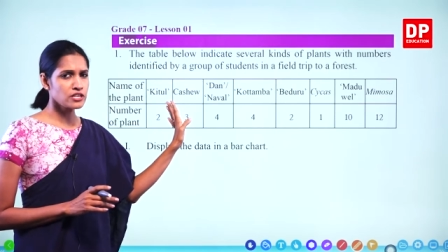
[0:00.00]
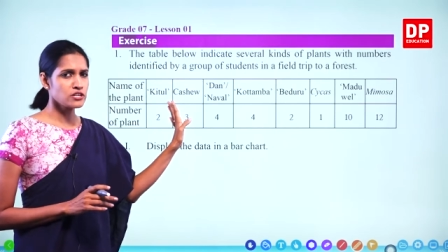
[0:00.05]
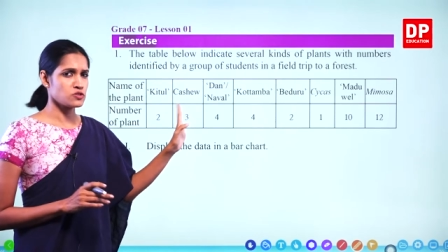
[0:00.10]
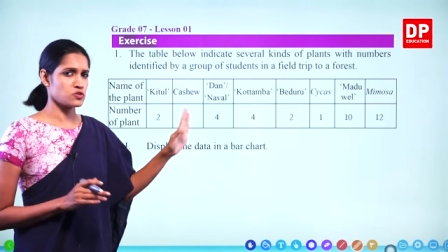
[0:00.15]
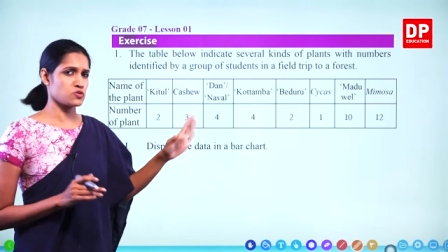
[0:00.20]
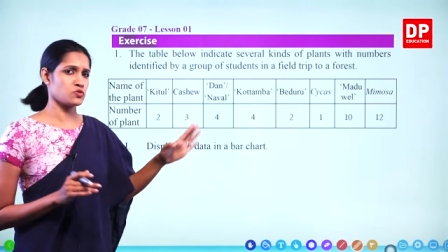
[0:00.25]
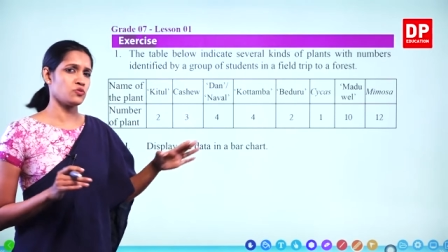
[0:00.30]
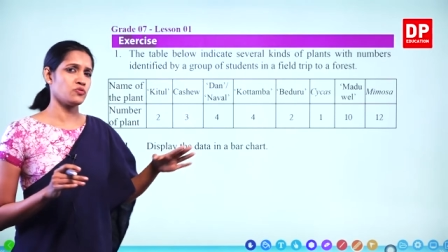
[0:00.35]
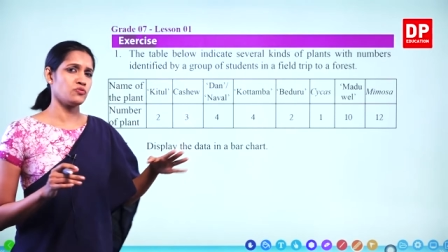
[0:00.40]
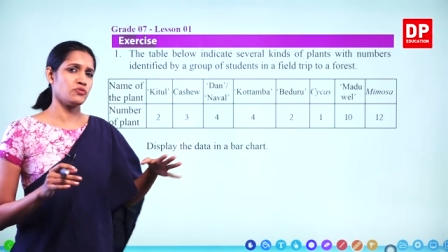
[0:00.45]

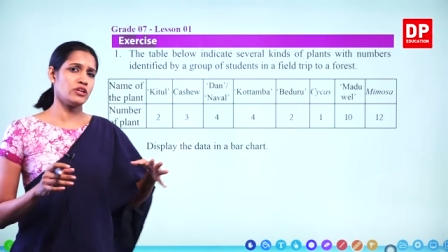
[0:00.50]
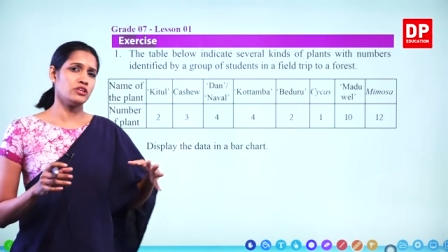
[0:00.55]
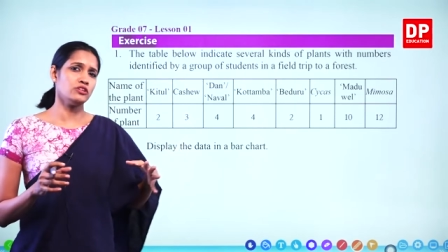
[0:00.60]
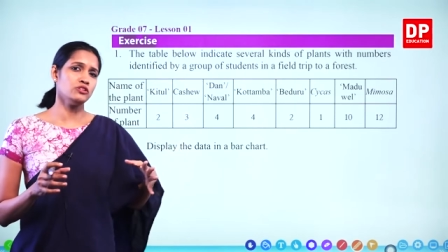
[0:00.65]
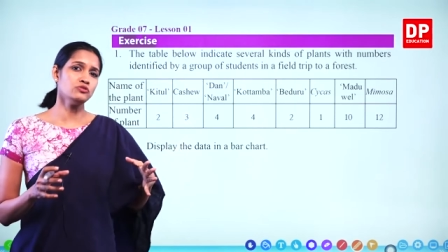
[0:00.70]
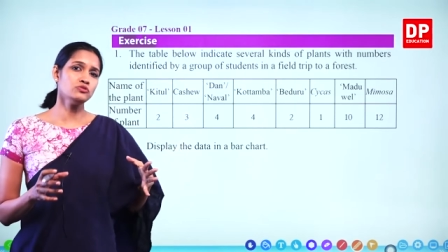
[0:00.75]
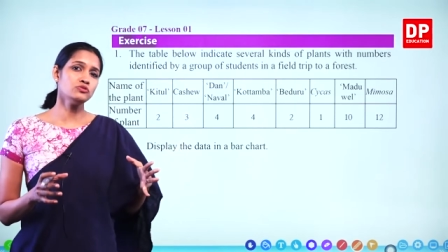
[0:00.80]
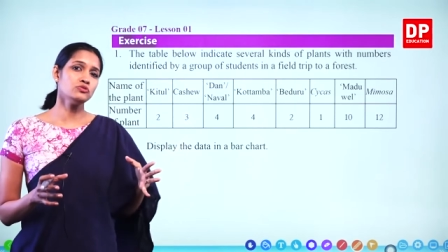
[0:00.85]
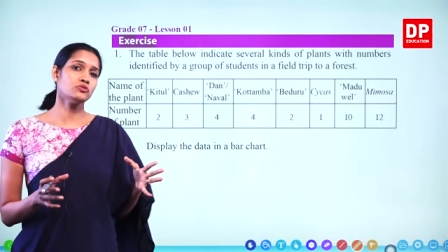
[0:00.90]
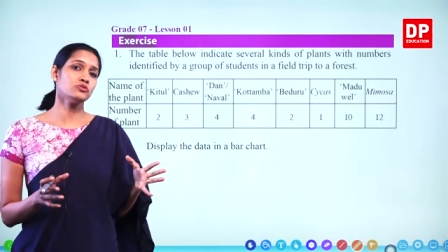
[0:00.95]
So when
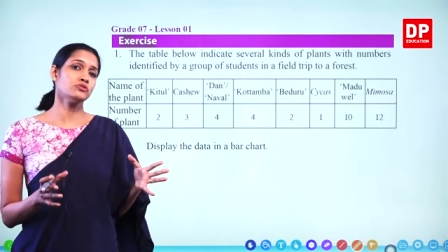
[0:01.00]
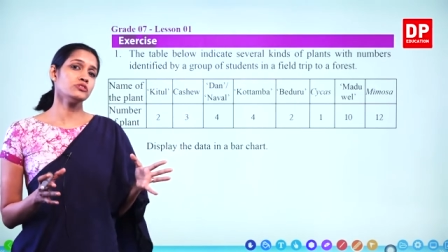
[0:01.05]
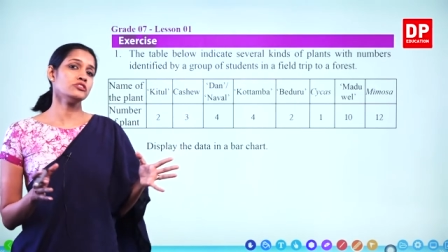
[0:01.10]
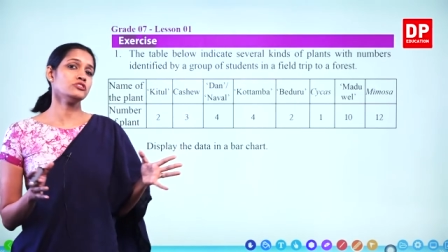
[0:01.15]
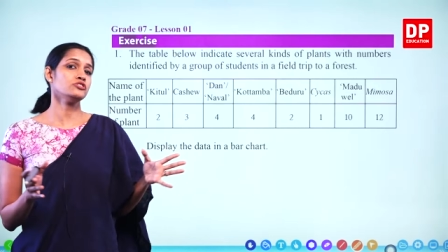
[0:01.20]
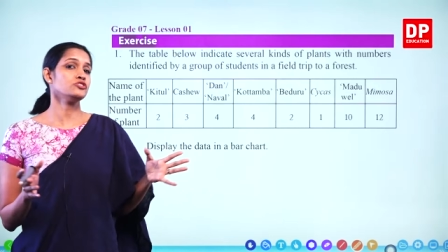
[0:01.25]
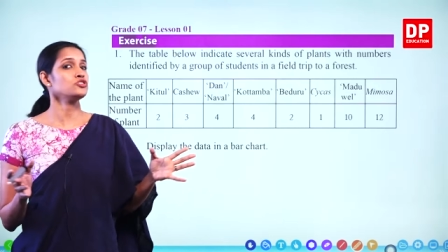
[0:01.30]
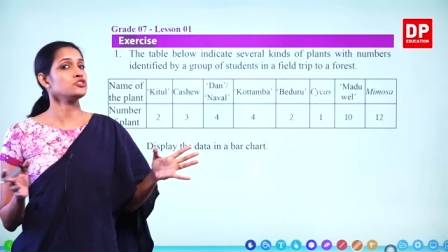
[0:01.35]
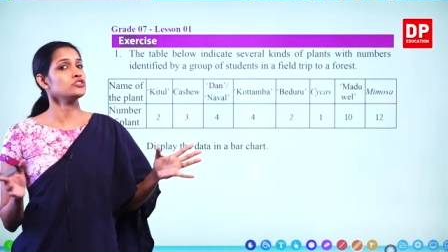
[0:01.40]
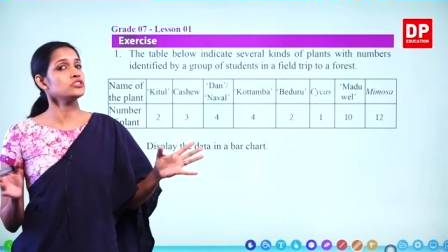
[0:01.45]
you go
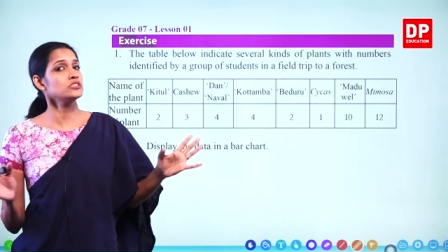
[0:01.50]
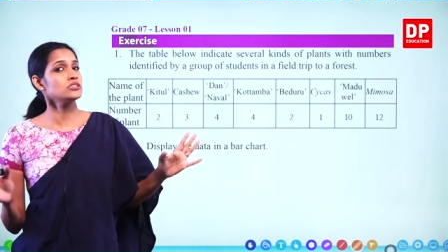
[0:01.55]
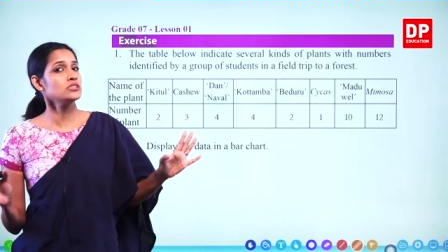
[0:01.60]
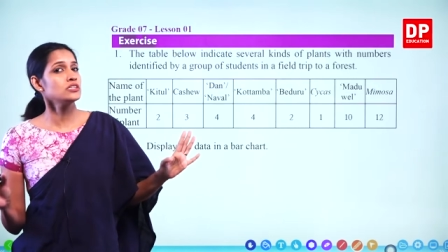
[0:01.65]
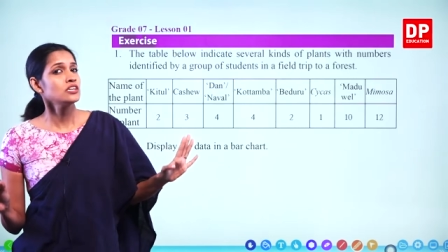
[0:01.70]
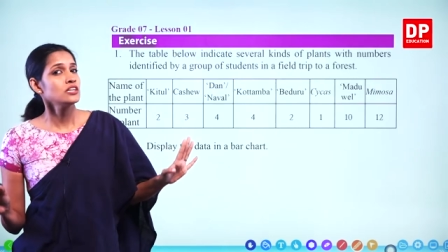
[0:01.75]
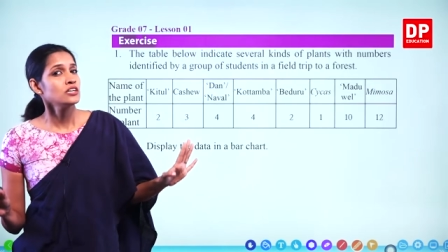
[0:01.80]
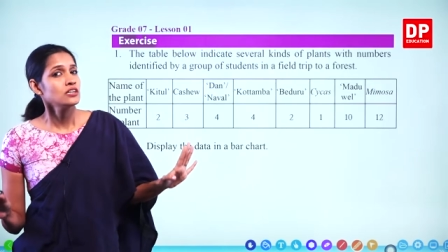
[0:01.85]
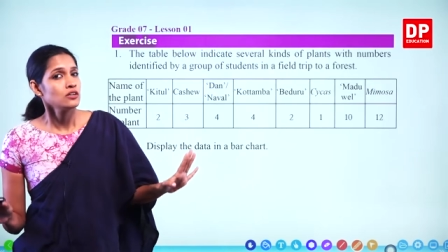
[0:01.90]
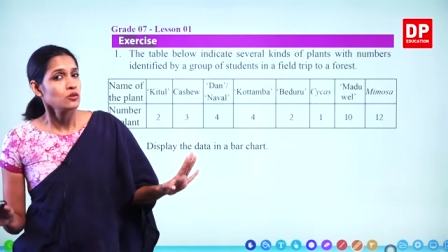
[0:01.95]
into your
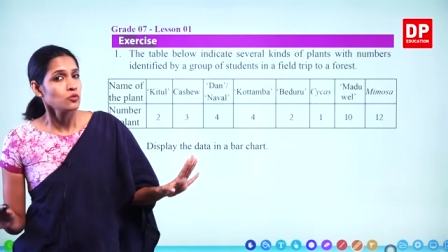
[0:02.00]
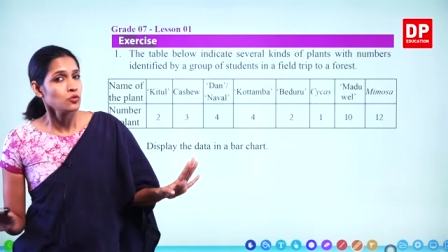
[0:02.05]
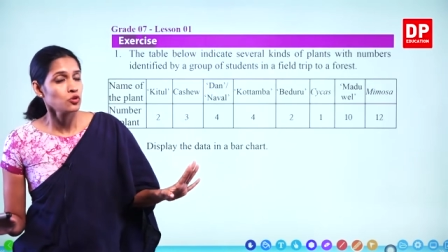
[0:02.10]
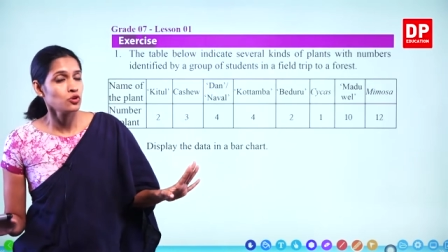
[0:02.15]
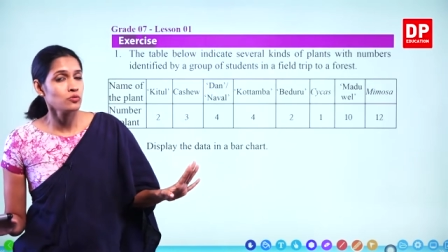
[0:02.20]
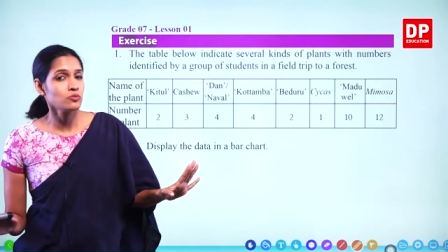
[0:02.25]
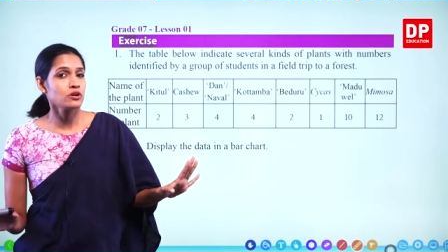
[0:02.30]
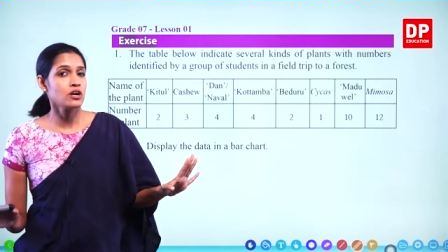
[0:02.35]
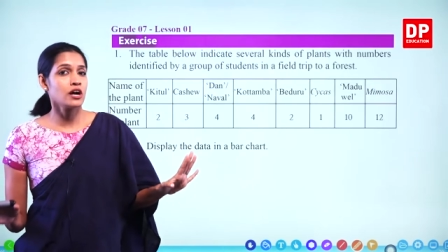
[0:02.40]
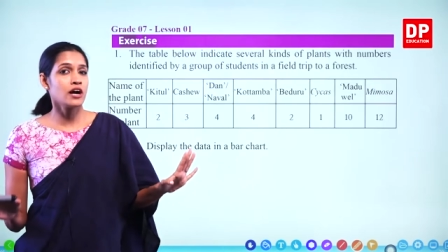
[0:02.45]

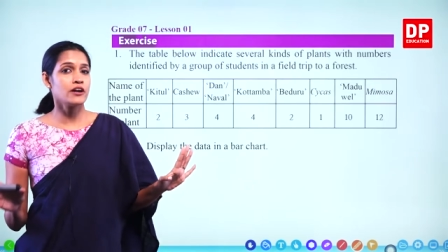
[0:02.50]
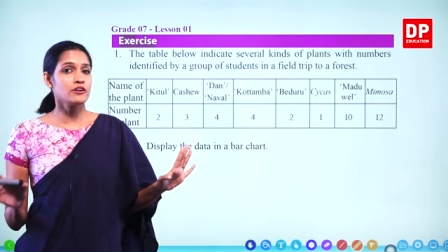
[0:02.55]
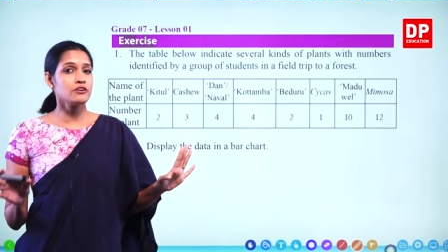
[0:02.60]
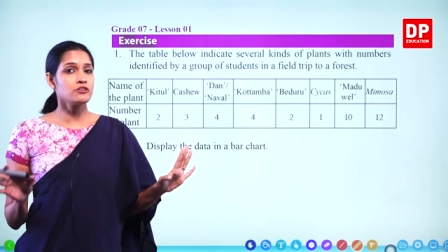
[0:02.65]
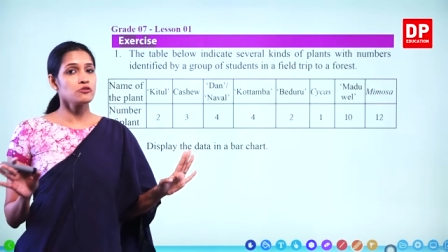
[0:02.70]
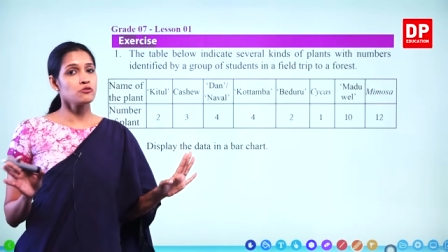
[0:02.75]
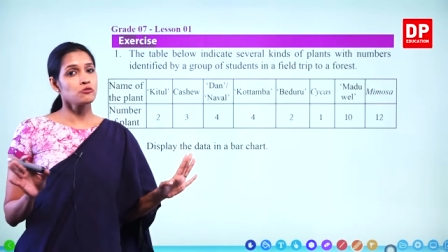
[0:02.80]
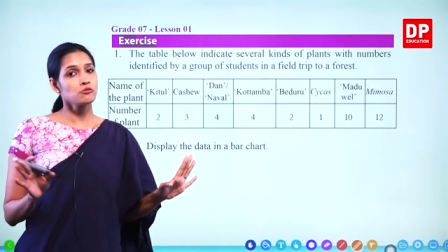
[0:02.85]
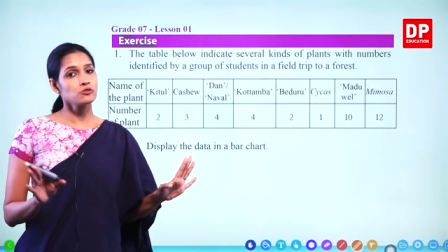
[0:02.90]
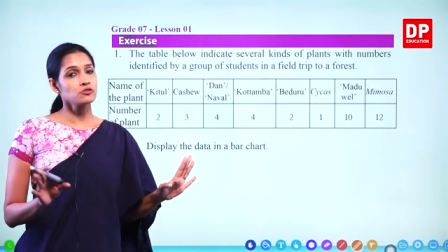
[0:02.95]
home
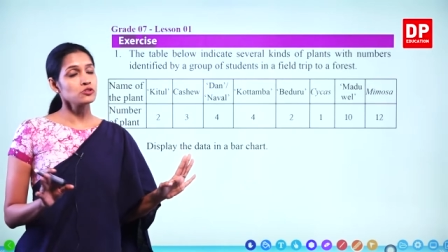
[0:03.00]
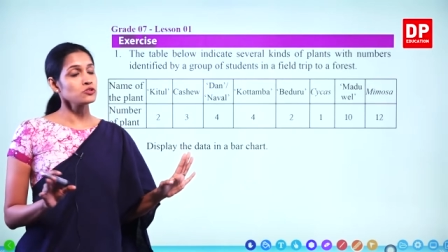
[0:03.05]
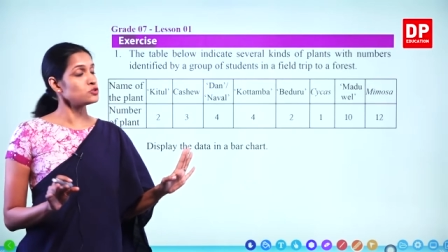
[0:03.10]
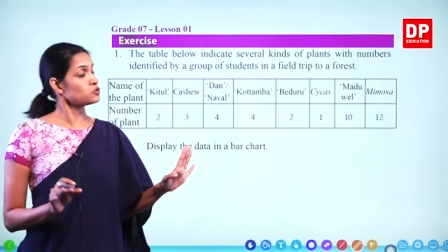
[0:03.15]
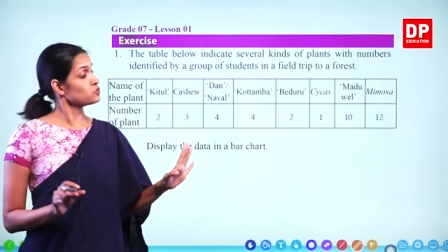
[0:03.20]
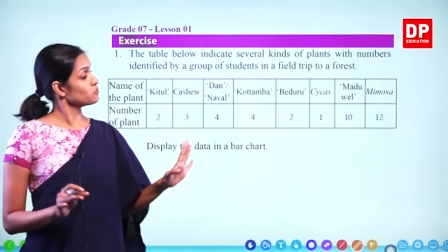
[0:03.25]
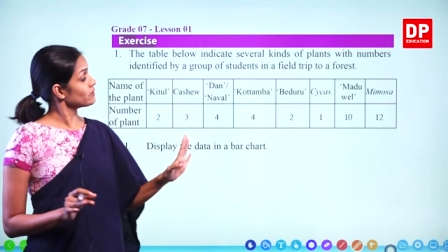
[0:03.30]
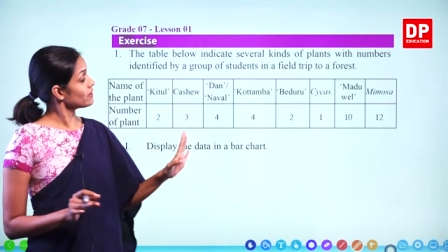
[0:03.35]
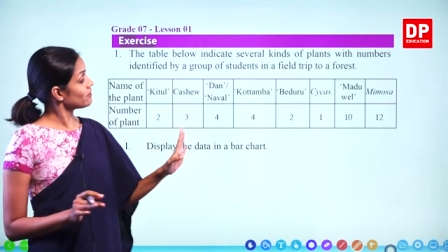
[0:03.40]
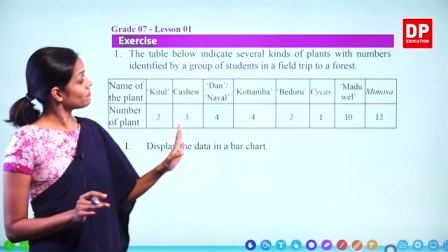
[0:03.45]
garden also,
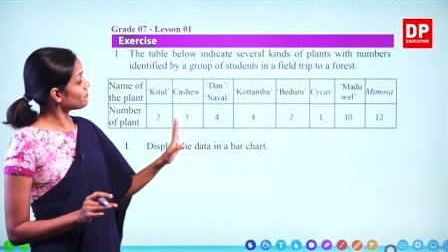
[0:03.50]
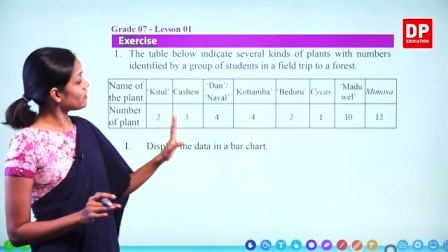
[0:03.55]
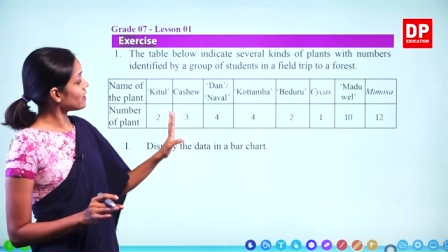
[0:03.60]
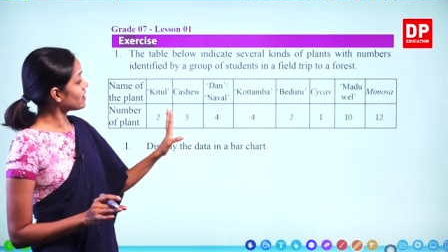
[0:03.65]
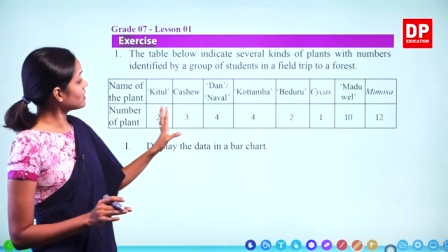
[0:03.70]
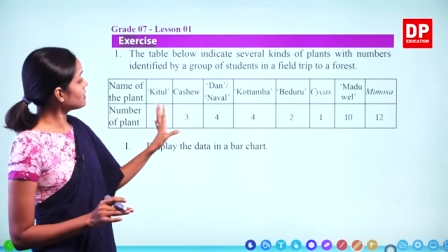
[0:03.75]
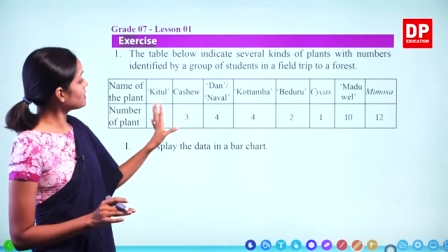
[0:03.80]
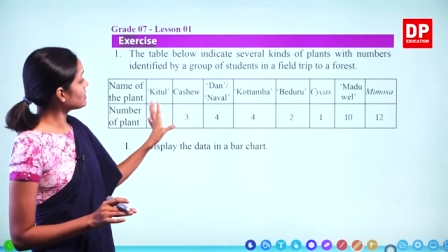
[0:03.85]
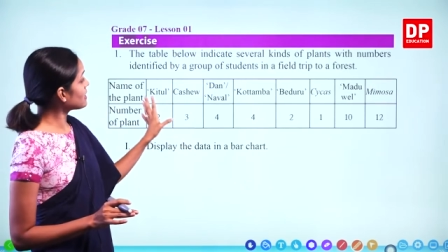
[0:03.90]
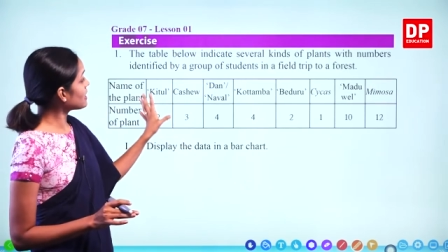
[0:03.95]
you will
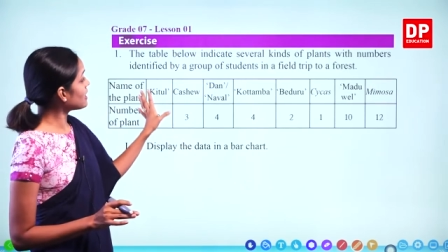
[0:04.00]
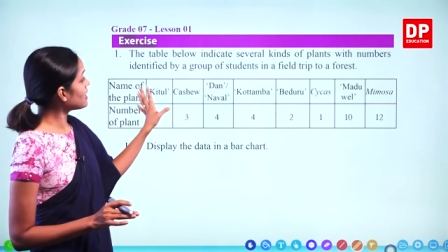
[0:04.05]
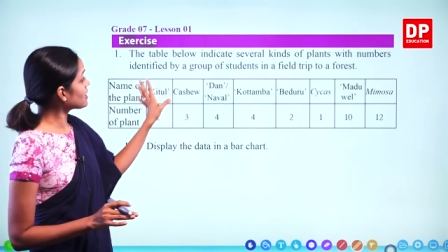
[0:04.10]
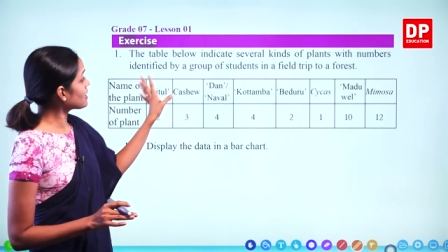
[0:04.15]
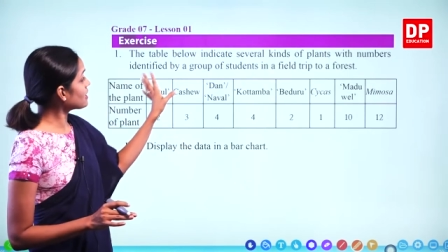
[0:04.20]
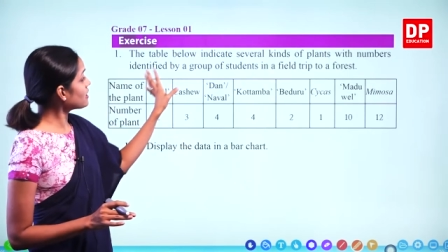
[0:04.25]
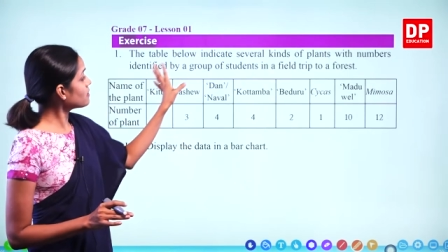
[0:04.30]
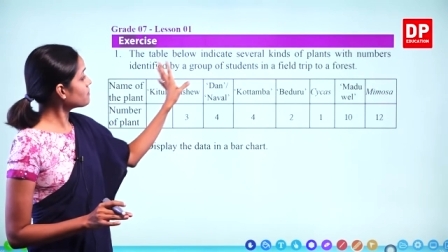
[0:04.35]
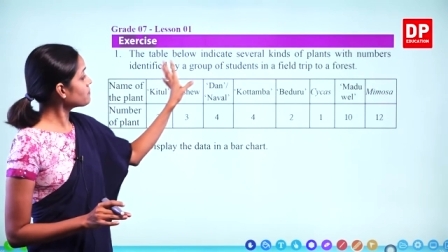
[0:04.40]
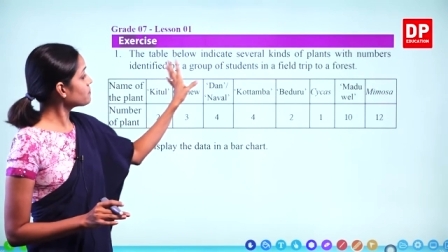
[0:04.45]
find there
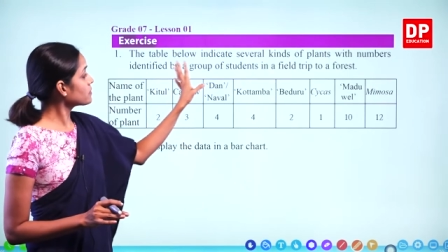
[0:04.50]
are